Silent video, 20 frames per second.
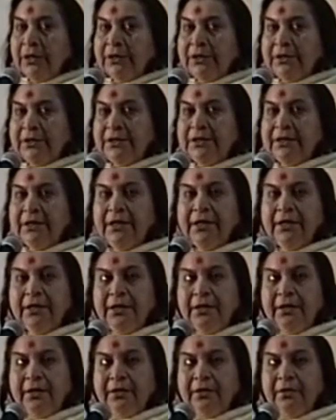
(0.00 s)
This
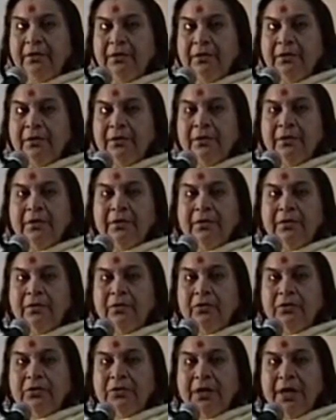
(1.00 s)
center
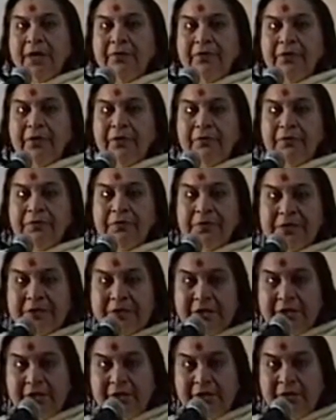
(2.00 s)
looks after
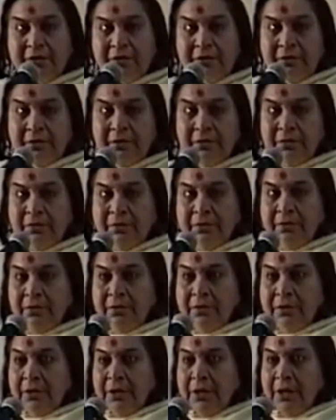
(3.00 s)
physical
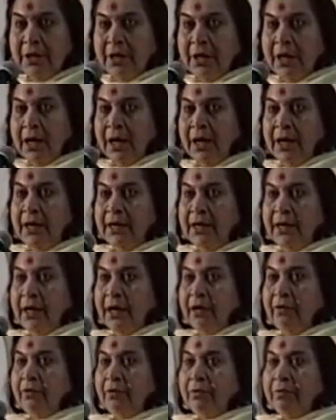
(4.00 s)
and
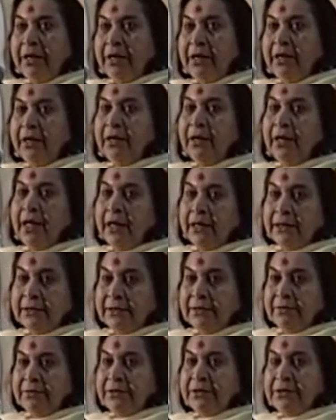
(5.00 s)
our mental
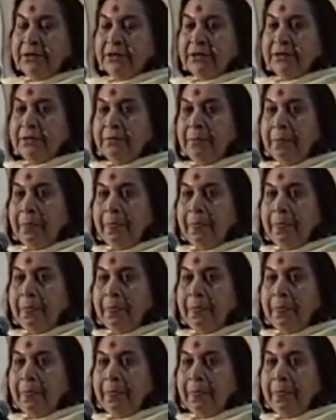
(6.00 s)
activities.